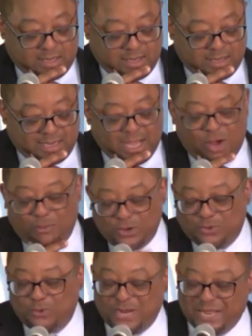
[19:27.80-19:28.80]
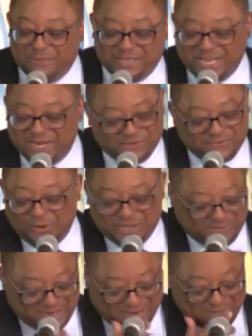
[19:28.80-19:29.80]
I almost want to imitate his voice,
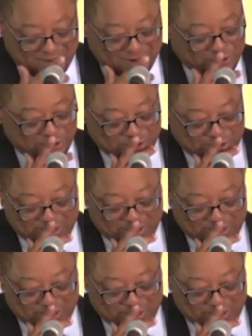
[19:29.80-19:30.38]
but I'm not going to do it.